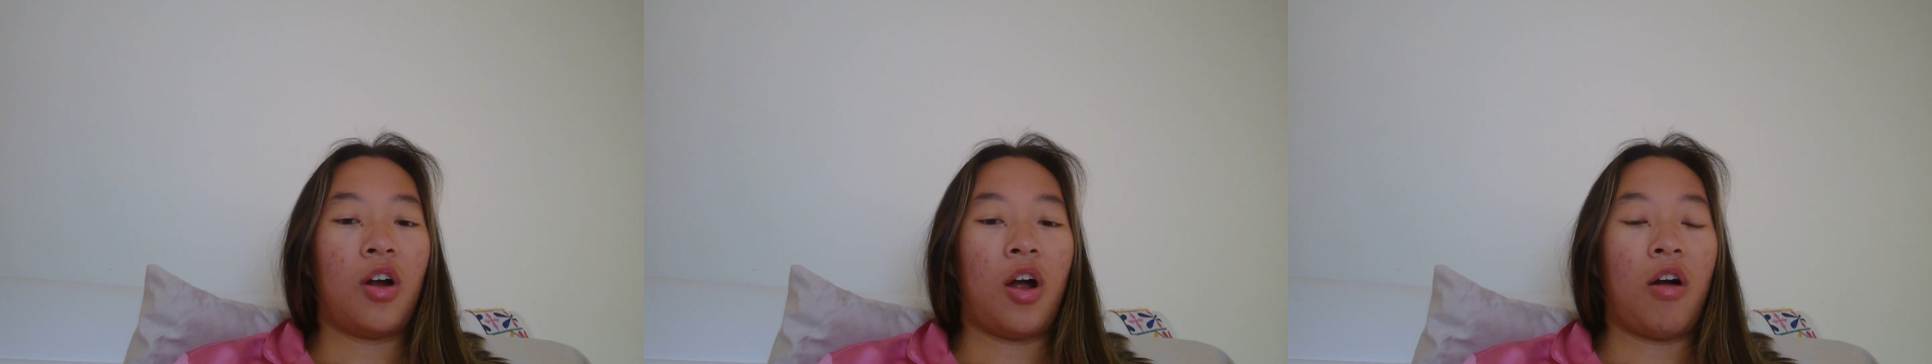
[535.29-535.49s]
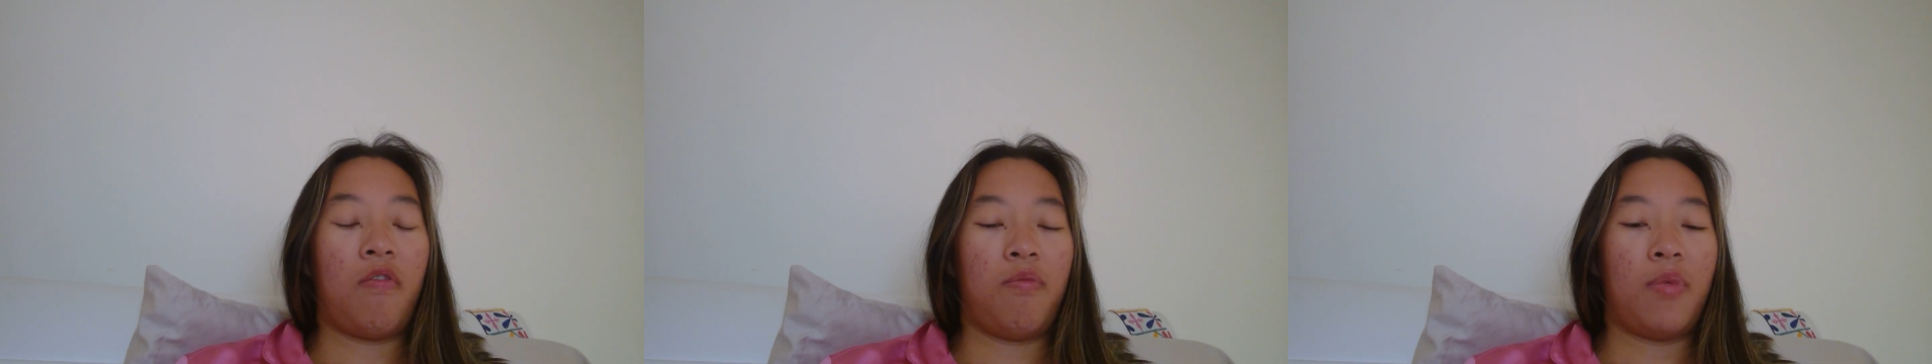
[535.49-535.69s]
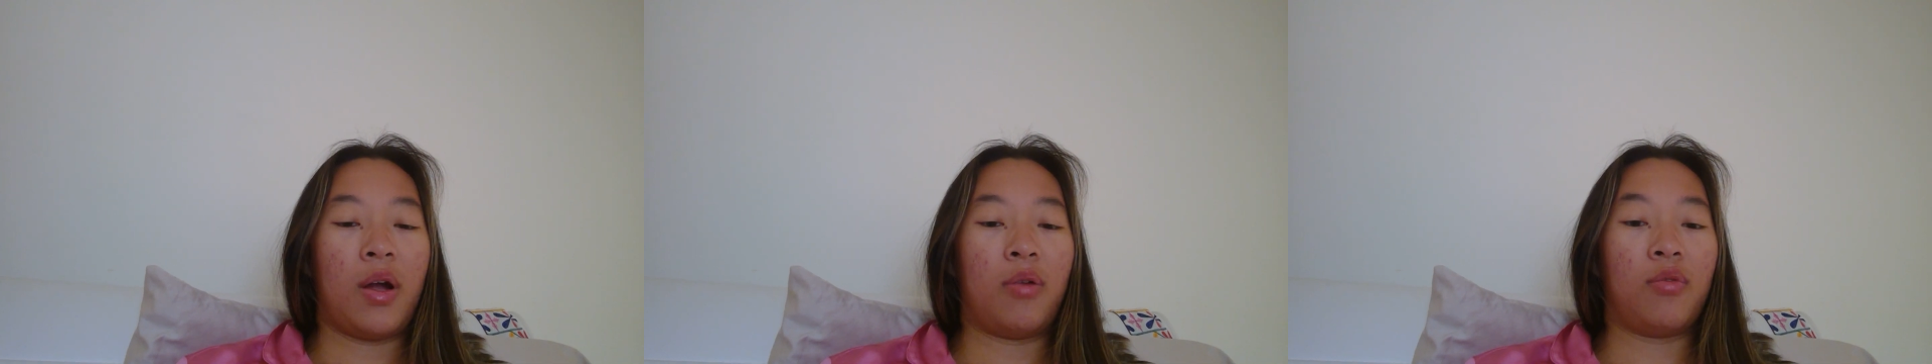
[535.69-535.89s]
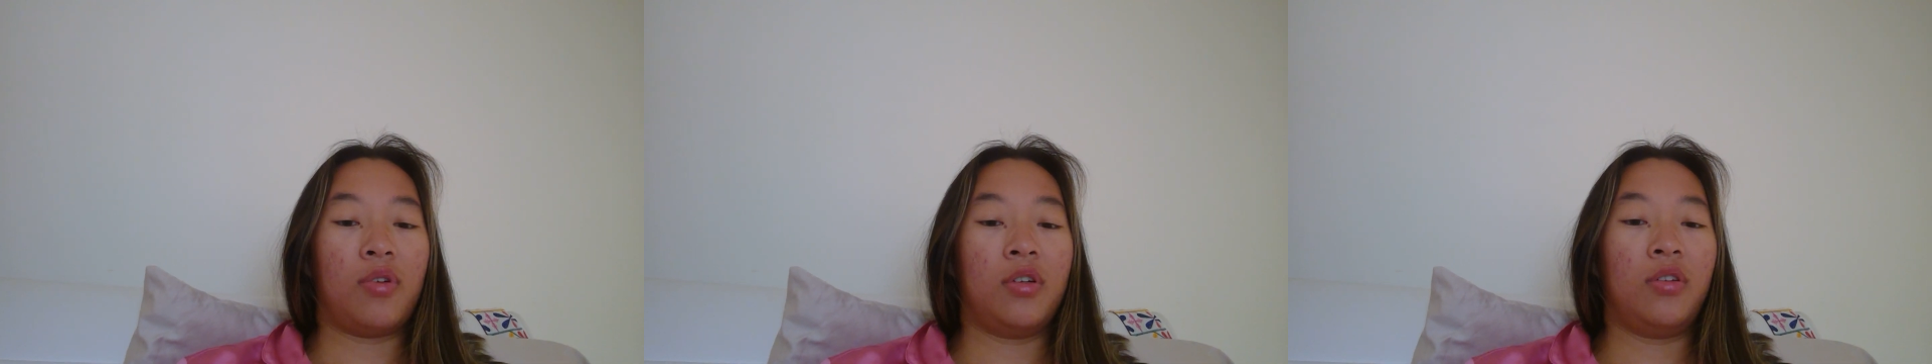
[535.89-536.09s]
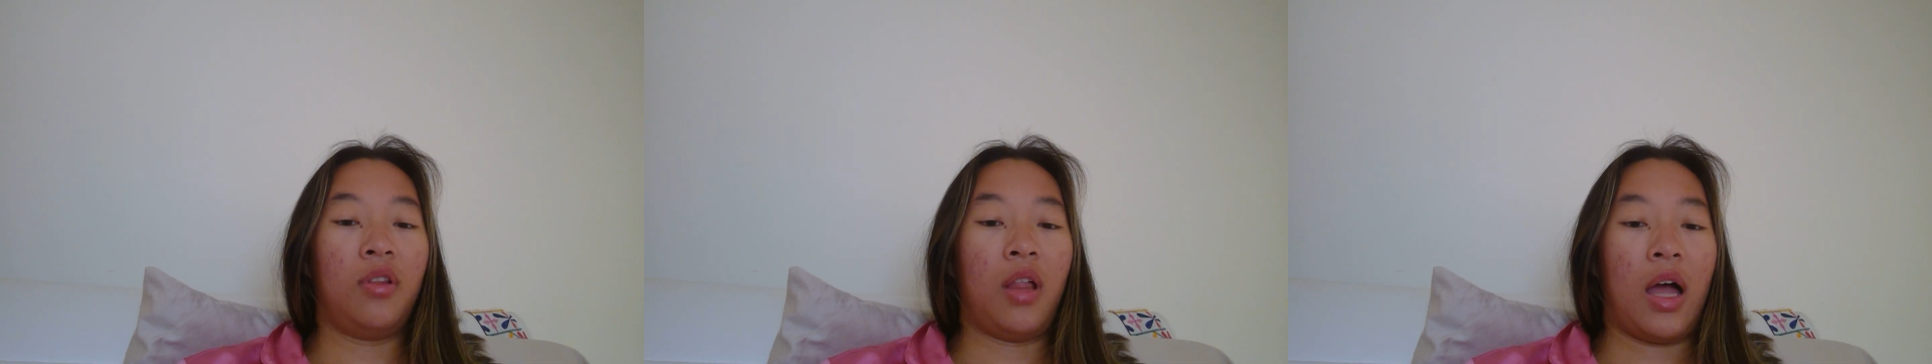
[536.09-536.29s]
off my
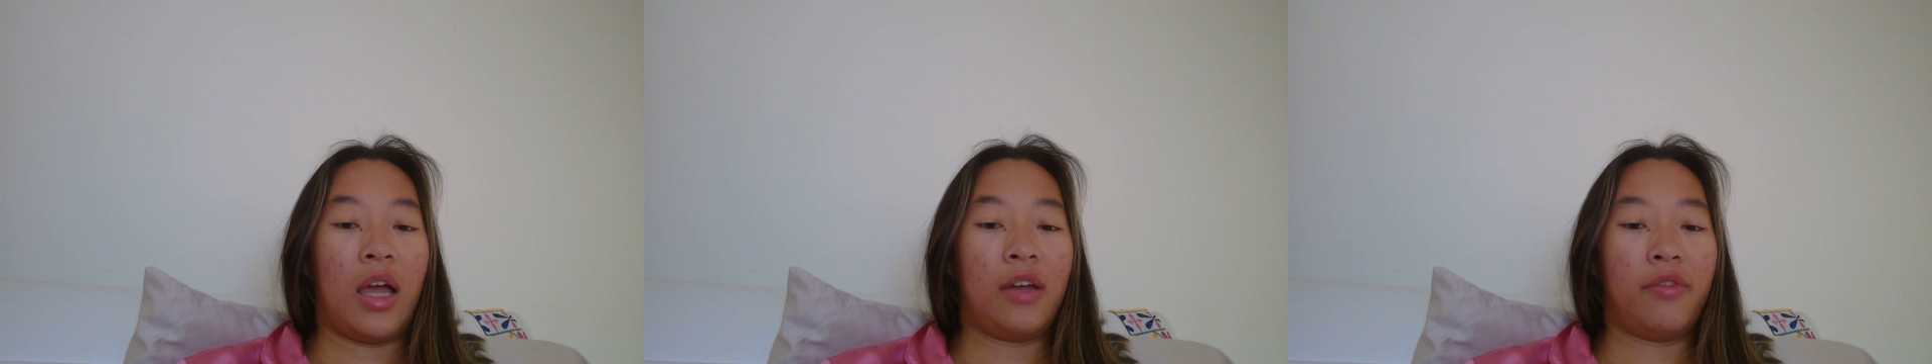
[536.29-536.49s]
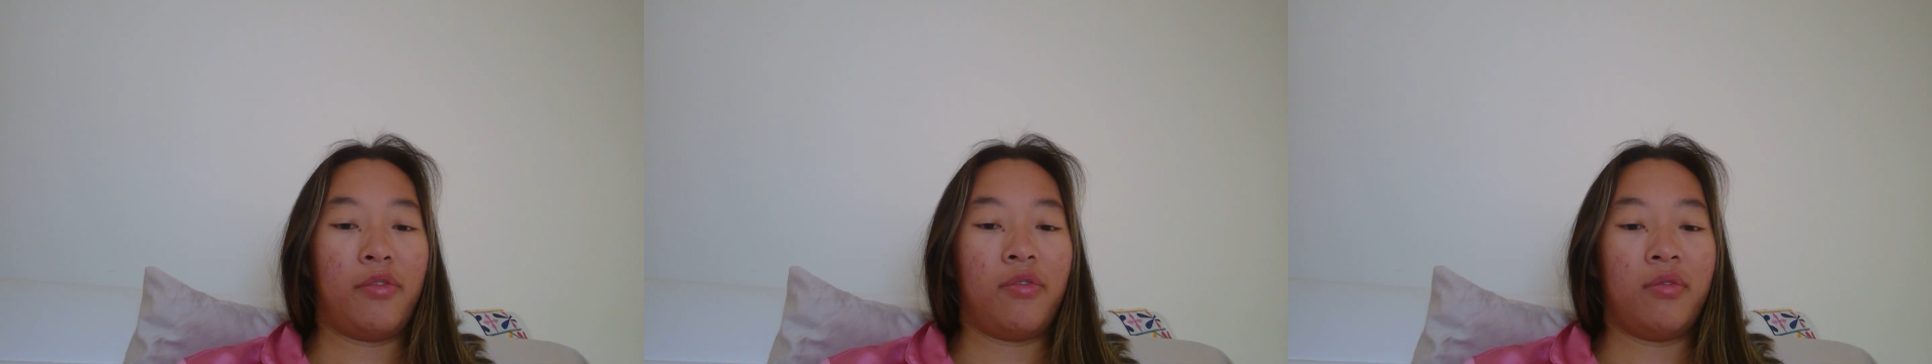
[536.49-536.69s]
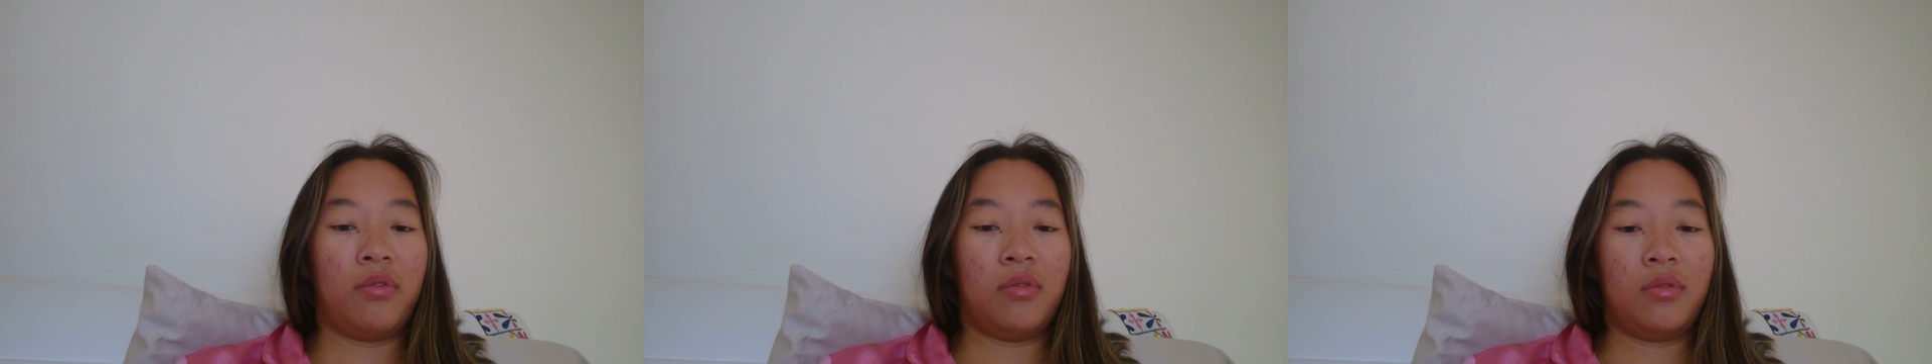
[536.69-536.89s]
real life.